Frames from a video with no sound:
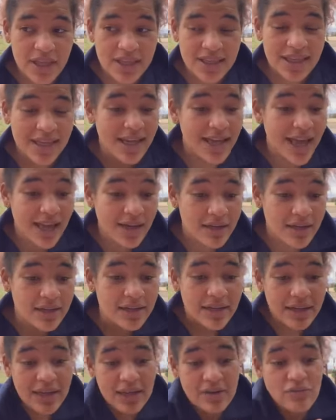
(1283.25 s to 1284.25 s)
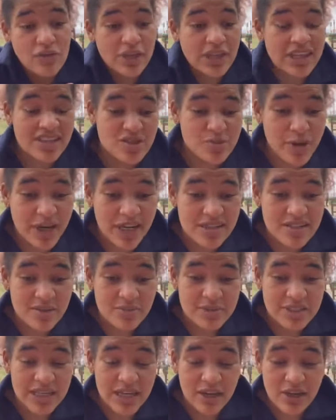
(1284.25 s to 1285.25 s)
can really express
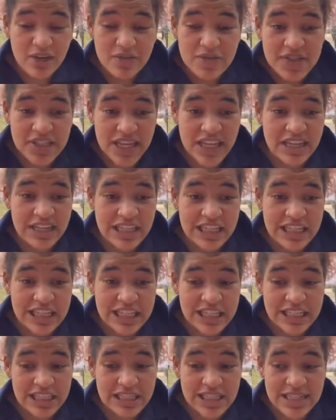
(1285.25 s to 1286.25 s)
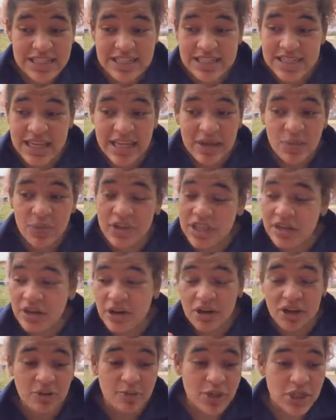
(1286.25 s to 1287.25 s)
themselves in this within our
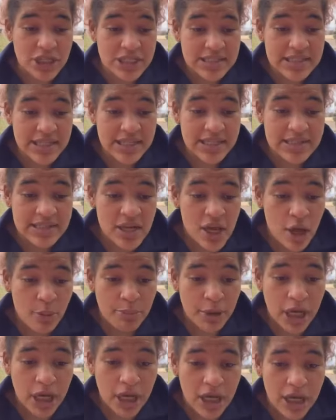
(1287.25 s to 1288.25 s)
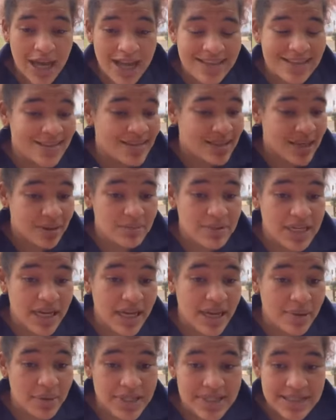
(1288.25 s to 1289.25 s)
communities, but at the same
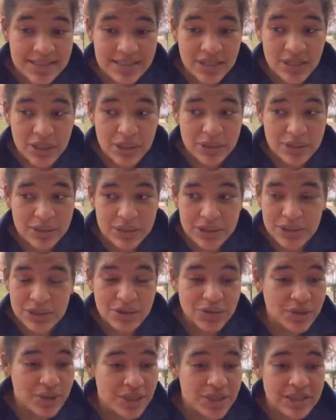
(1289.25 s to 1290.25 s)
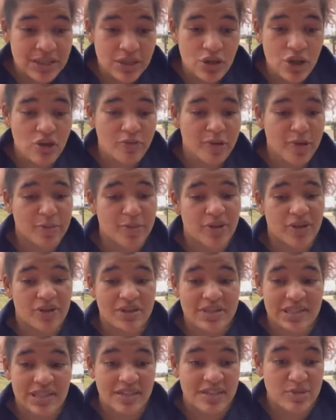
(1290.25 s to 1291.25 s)
time it's still, you know, there are still a lot of people that are
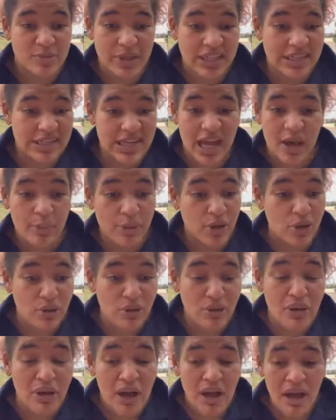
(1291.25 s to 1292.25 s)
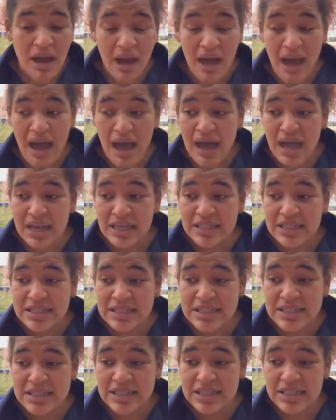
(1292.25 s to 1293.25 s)
seen as being taboo,
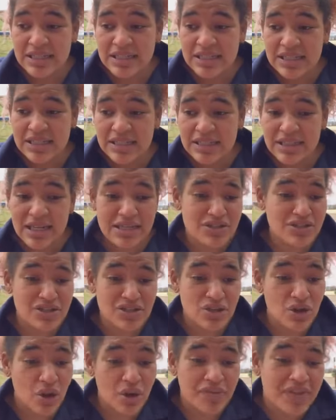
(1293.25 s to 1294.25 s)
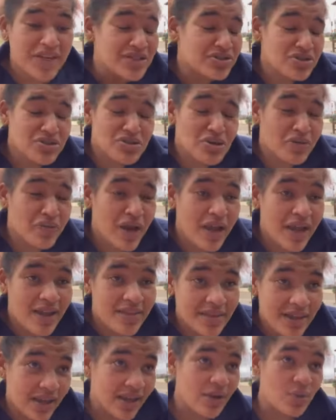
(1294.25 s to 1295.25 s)
and that's just not right. I
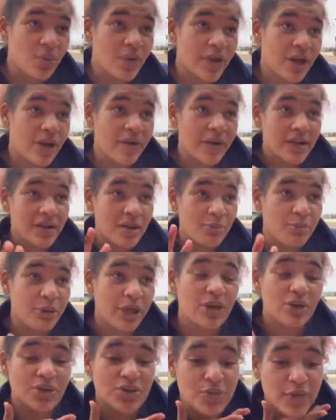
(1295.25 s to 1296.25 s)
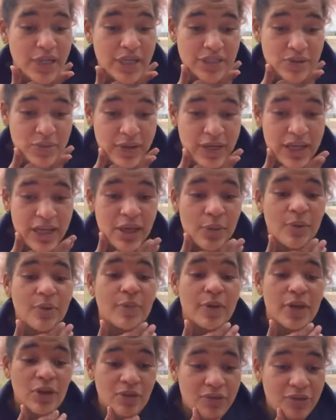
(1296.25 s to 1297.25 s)
think we are in big old 2020, we've been
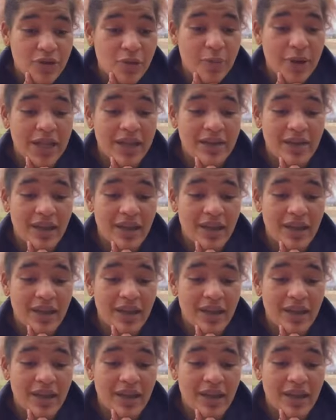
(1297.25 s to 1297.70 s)
going through a pandemic.